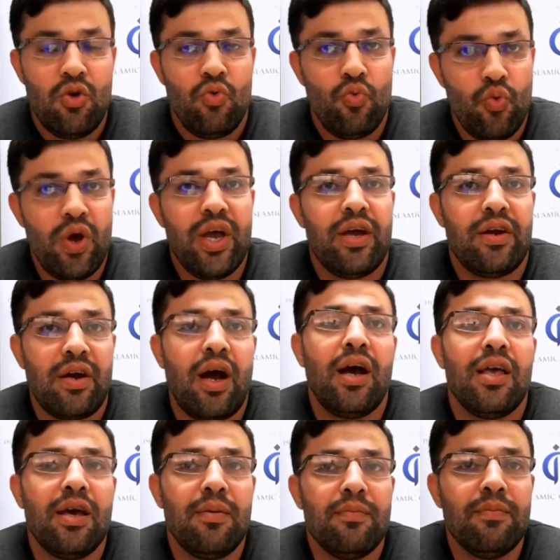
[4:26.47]
where I
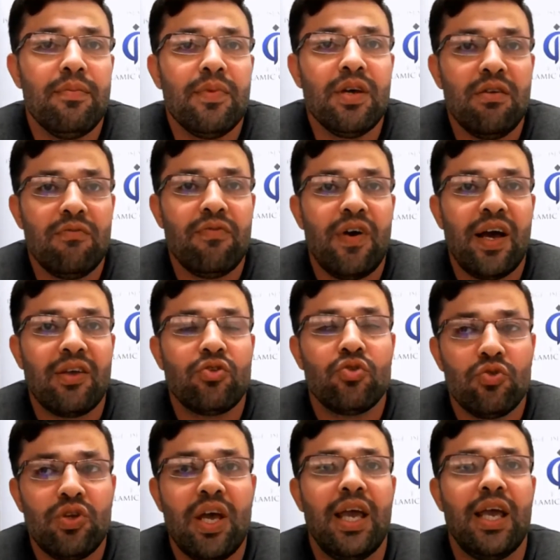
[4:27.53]
am, in fact,
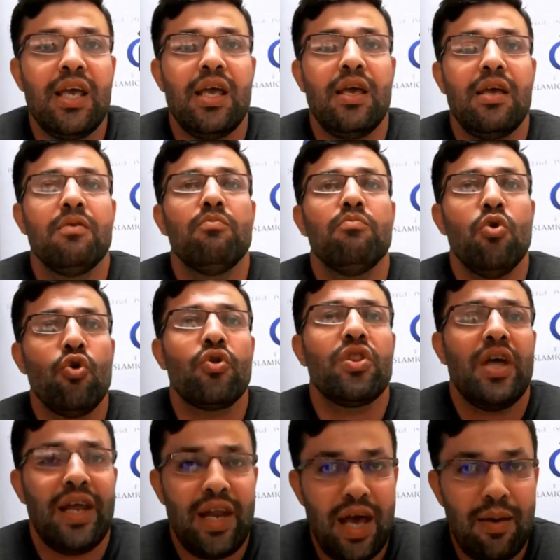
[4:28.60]
today more
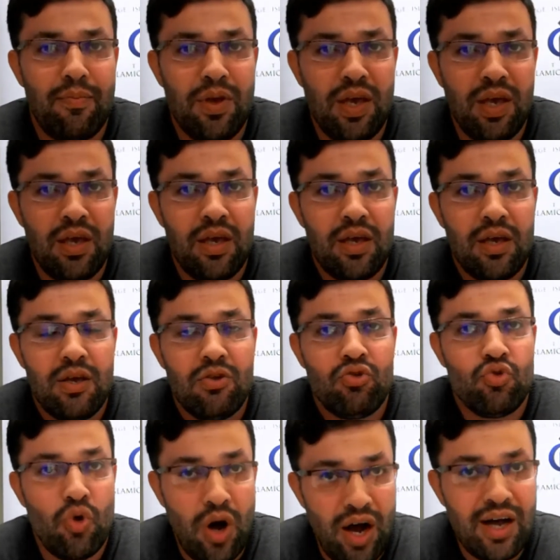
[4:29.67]
than happy
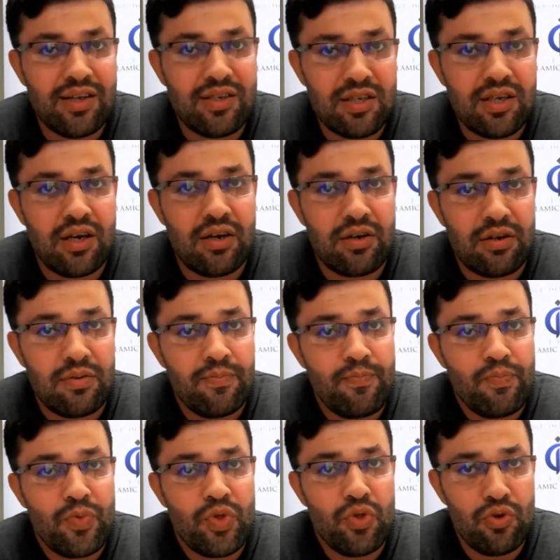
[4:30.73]
to answer
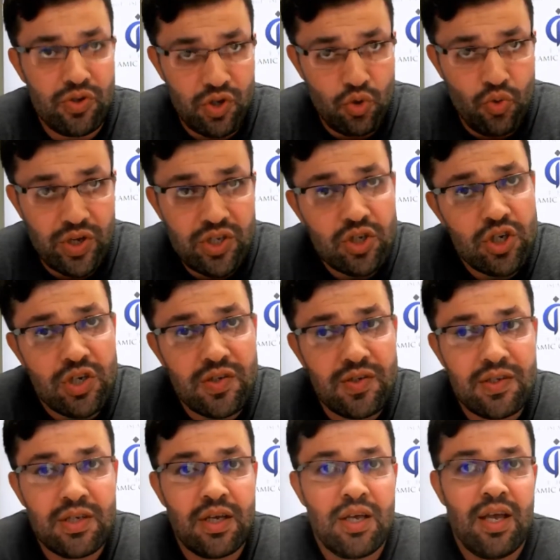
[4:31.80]
those
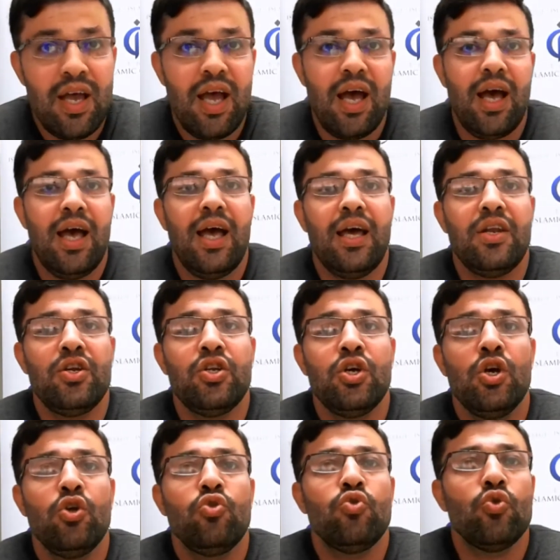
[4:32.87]
questions and
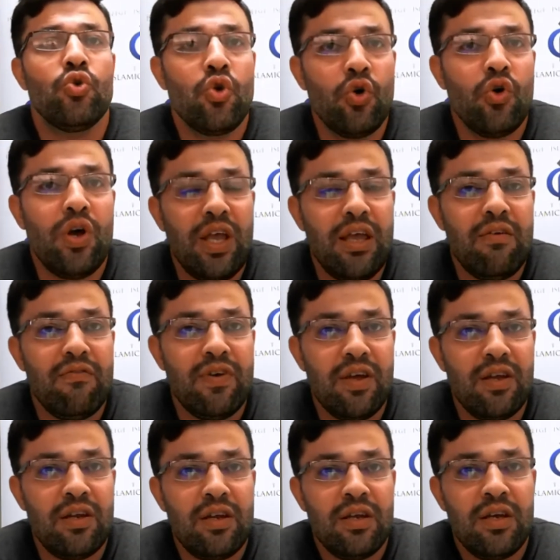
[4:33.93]
to go
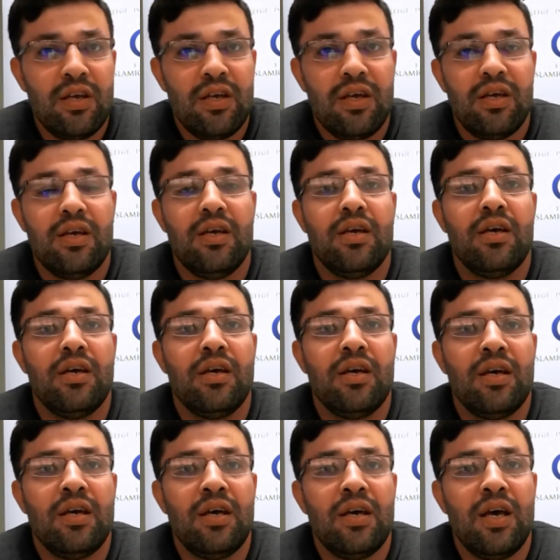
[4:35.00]
even
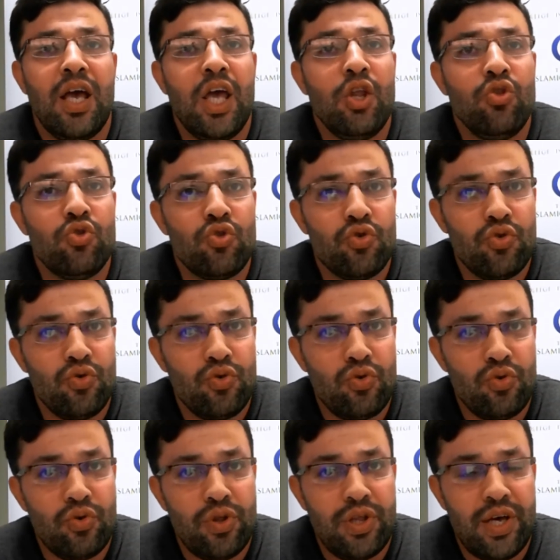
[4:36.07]

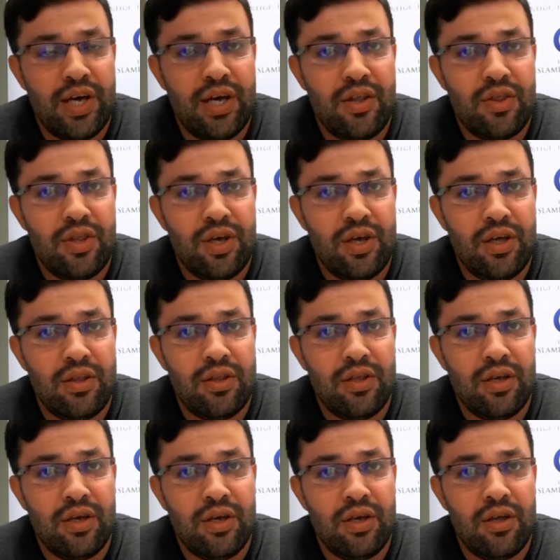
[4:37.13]
into
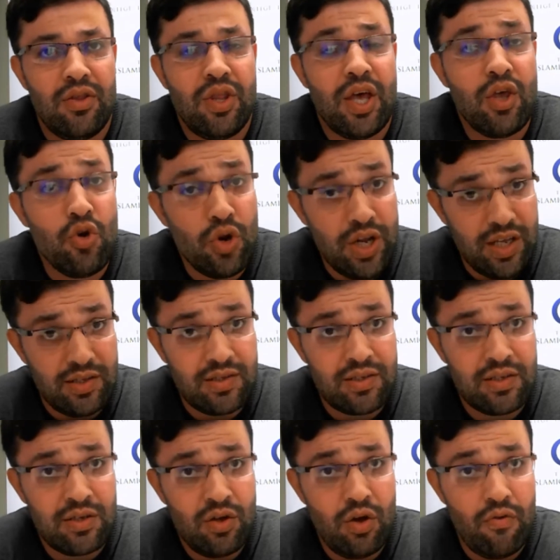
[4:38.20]
the
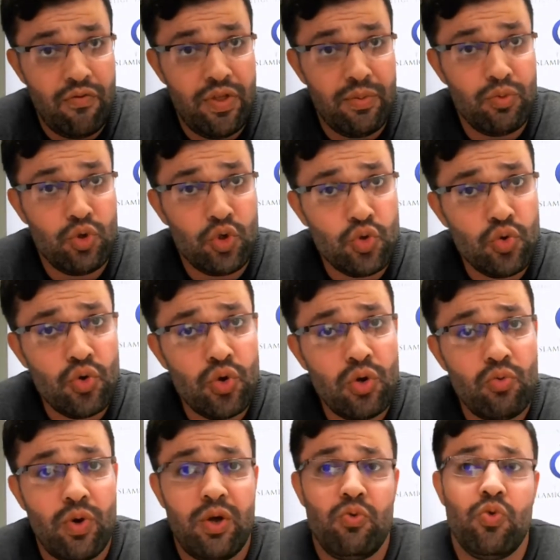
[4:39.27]
units of the module,
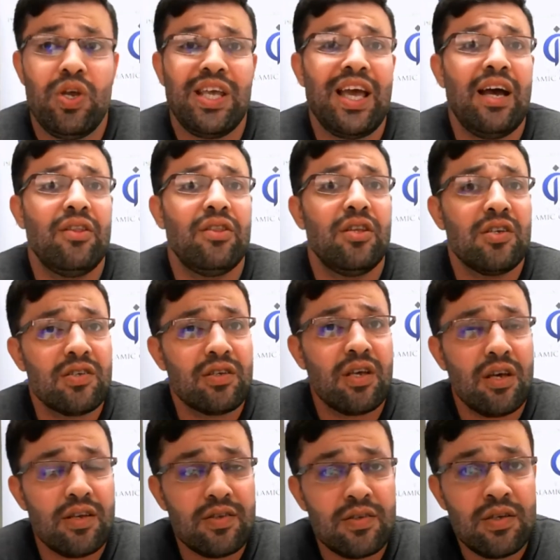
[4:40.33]
where we can
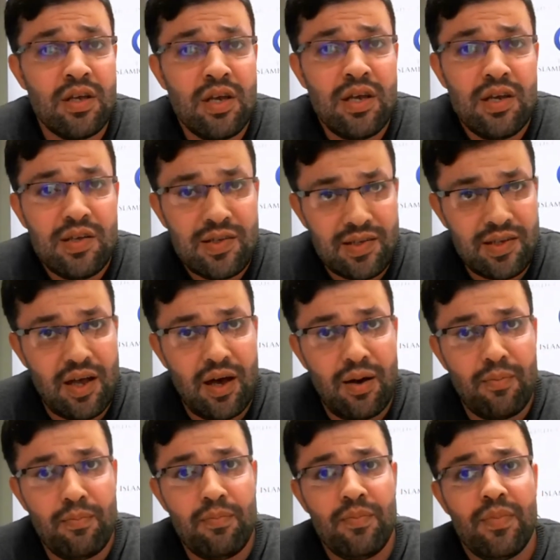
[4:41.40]
discuss
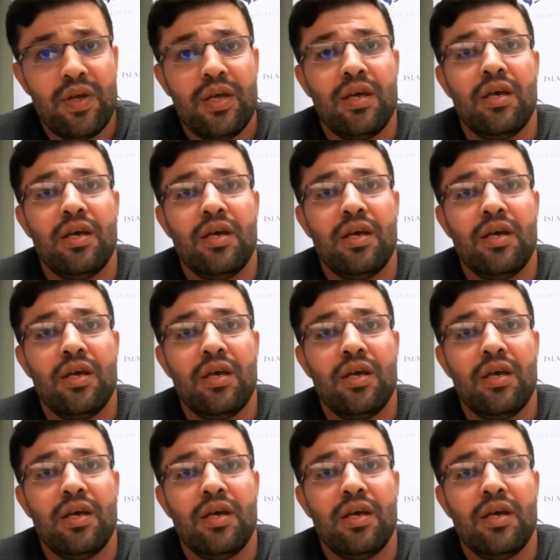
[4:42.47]
some